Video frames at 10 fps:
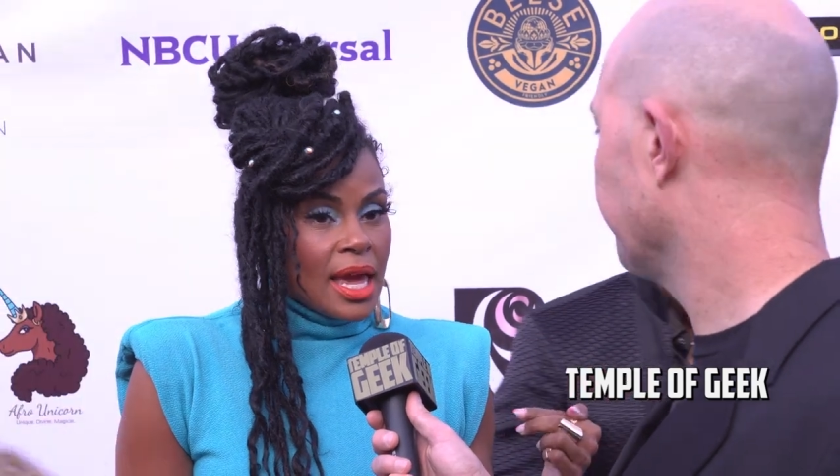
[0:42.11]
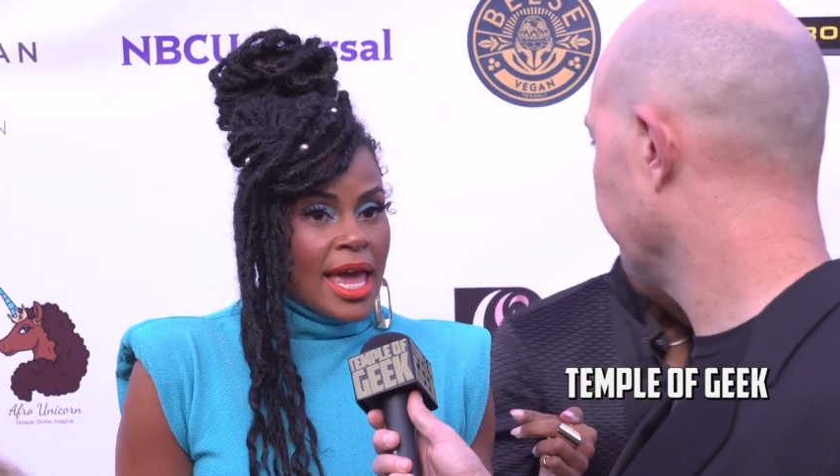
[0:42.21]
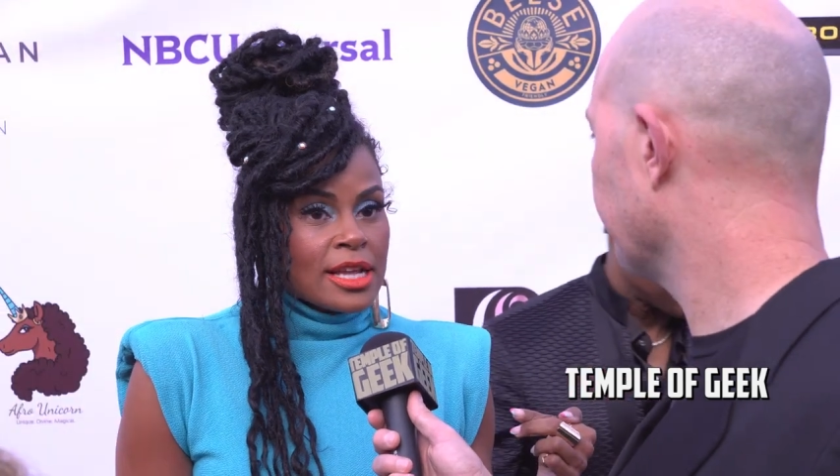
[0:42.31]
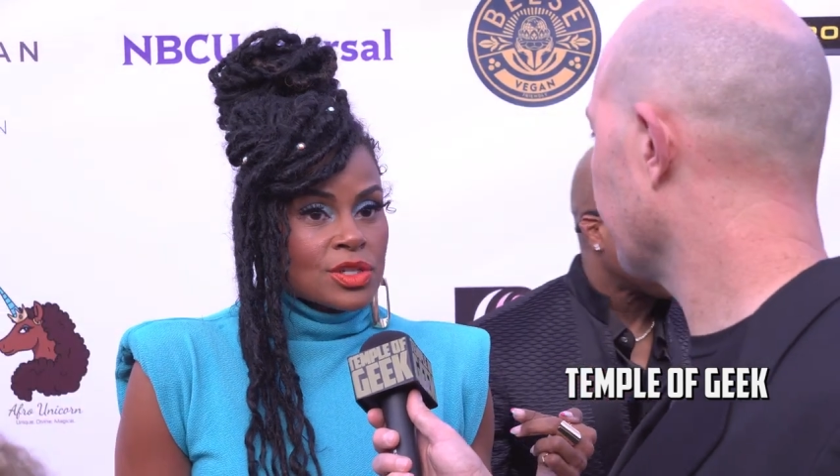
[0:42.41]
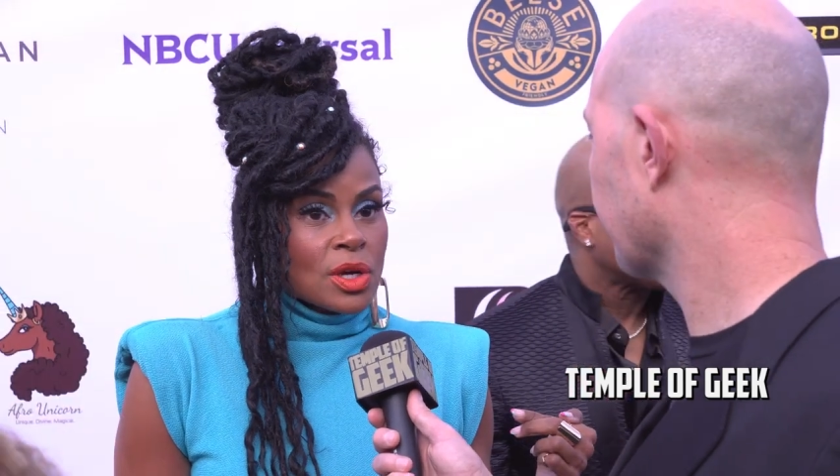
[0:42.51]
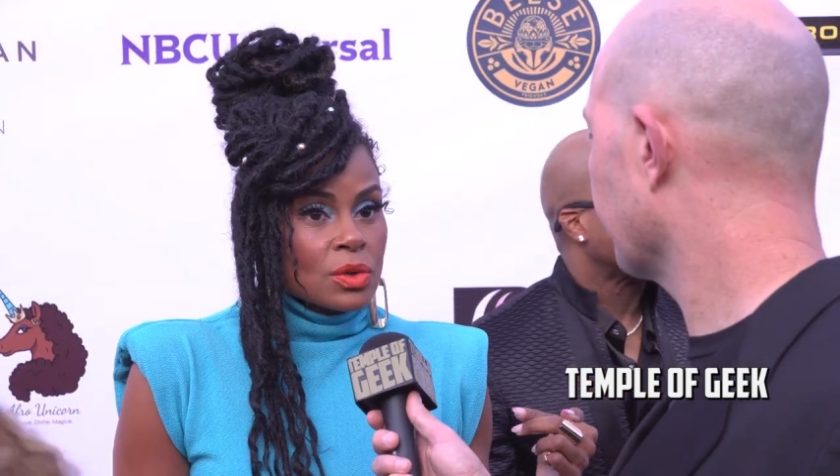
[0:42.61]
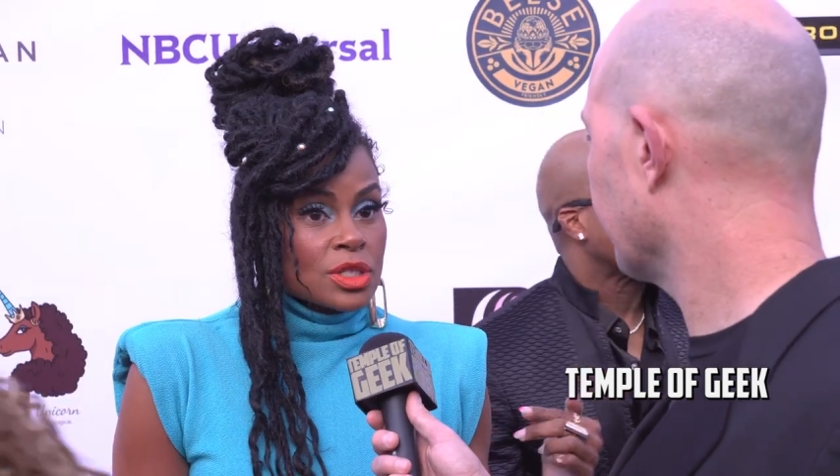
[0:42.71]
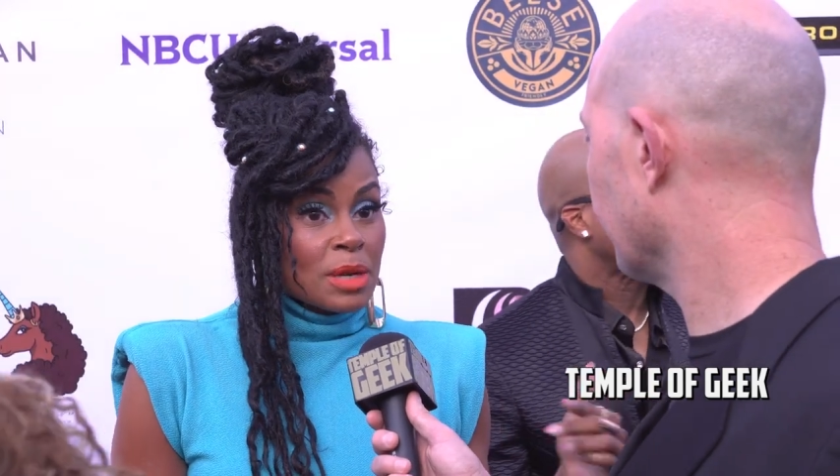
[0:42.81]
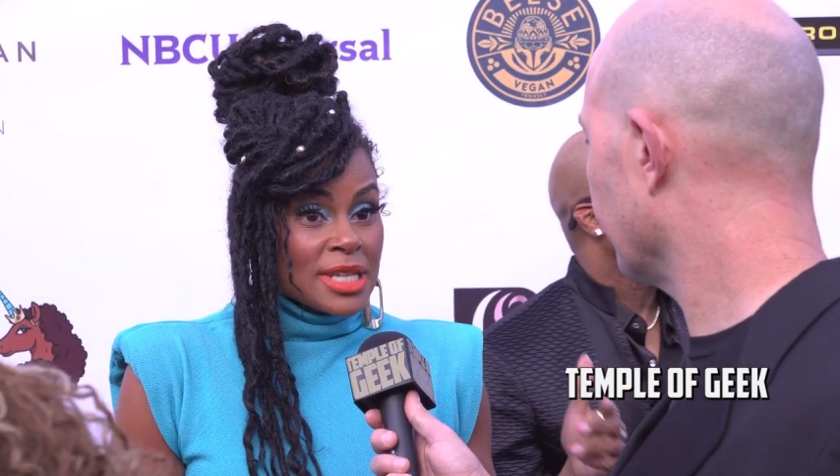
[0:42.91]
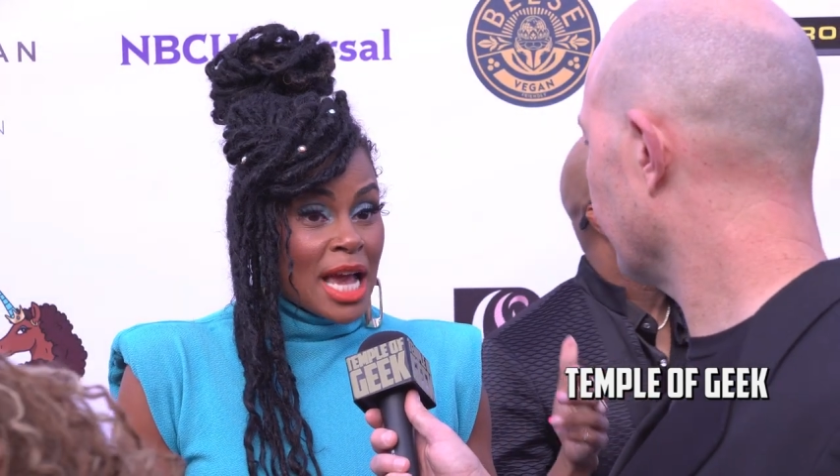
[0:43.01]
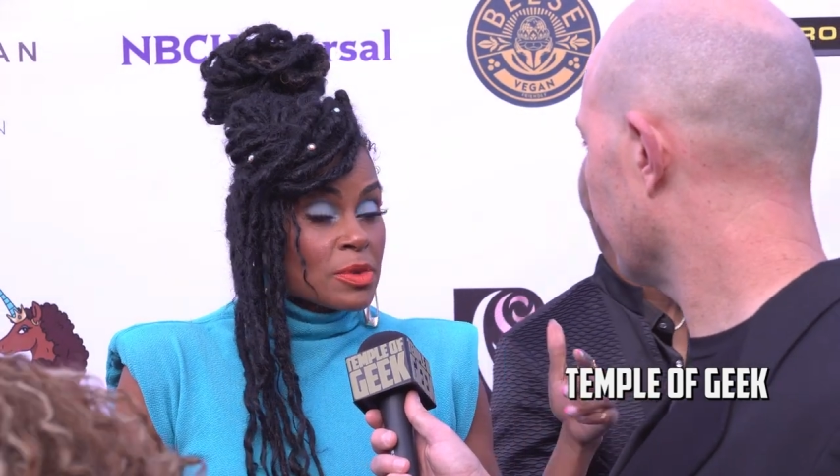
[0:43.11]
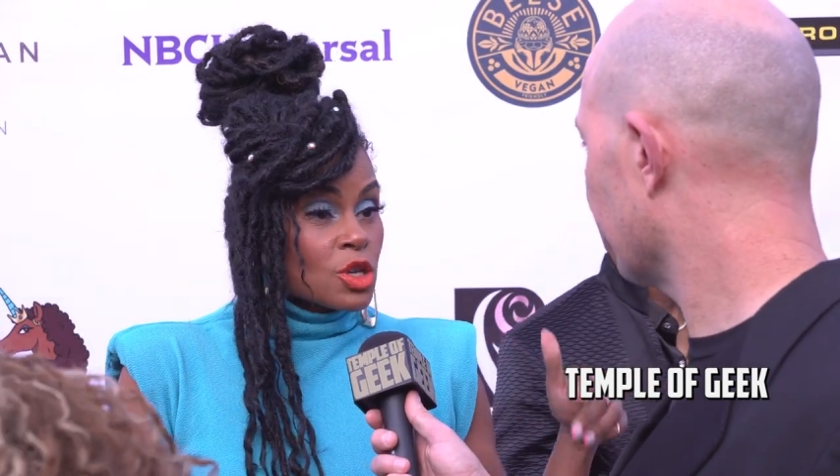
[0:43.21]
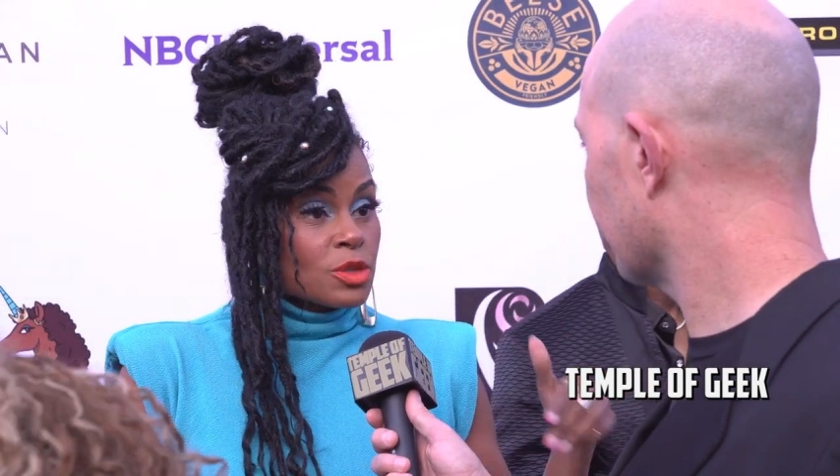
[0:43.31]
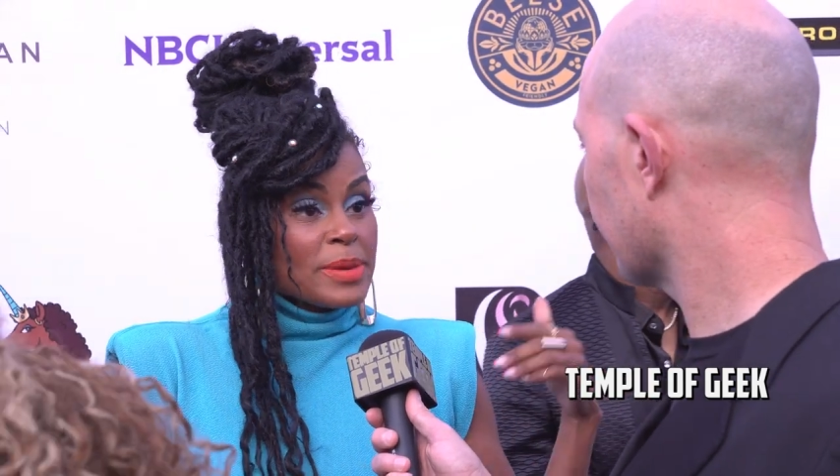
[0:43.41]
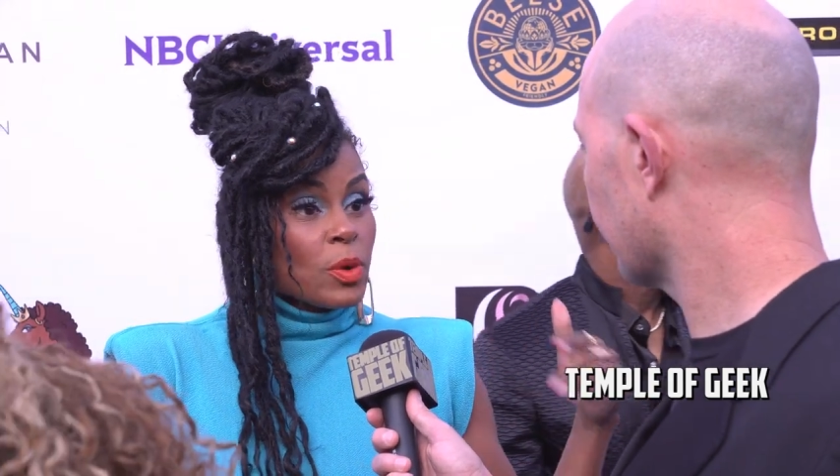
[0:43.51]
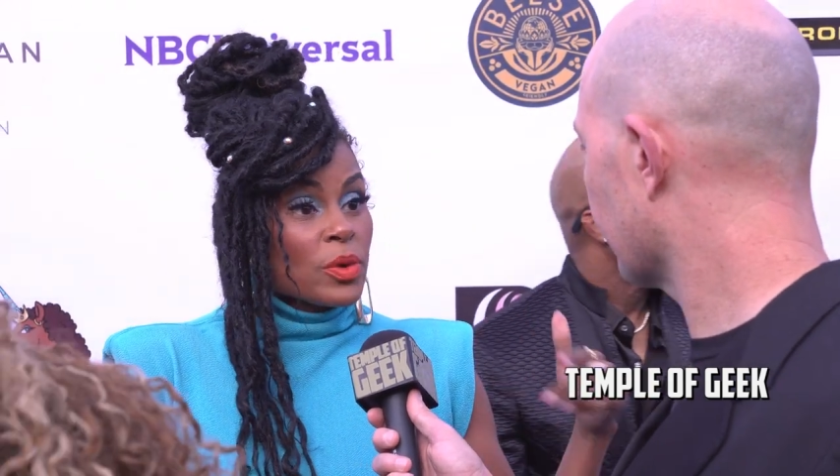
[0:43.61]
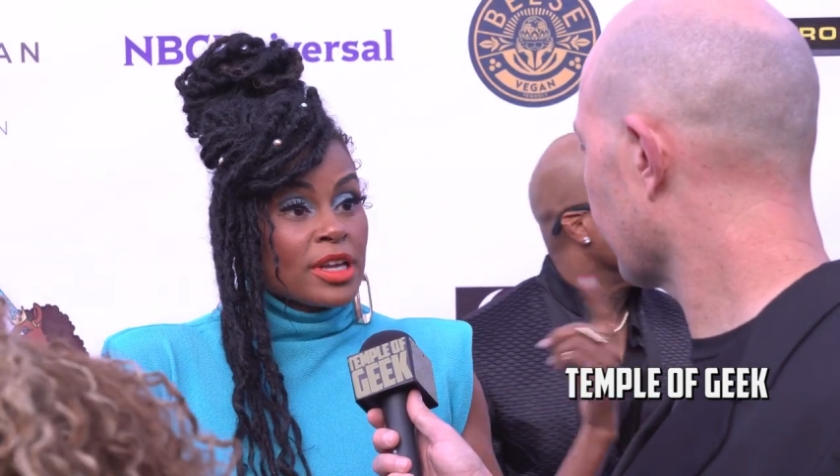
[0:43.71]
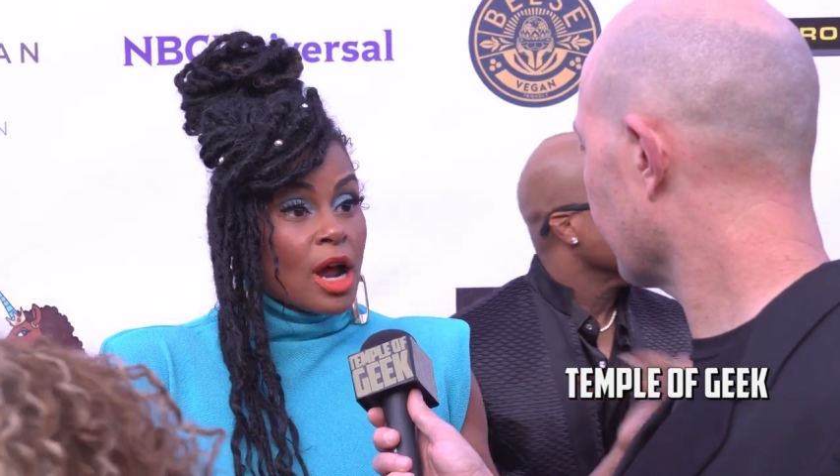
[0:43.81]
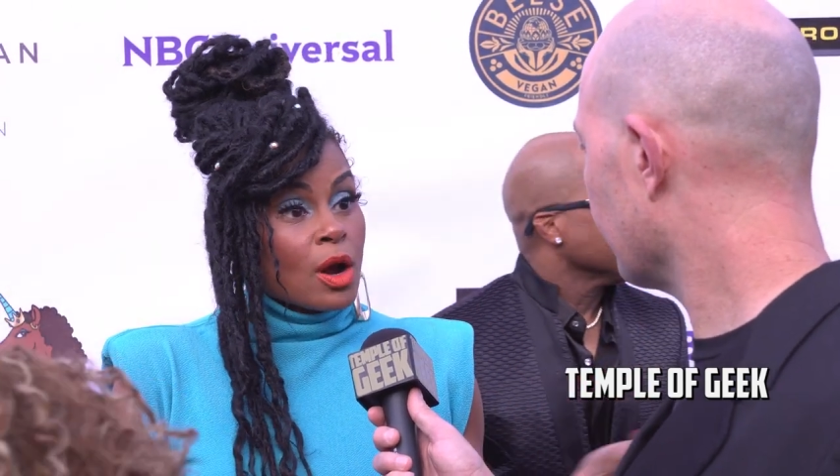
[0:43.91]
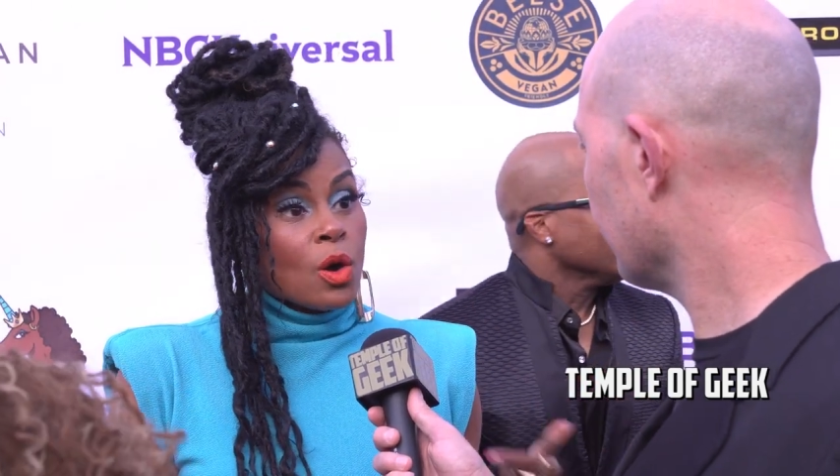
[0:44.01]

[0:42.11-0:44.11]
and so sometimes there's people within our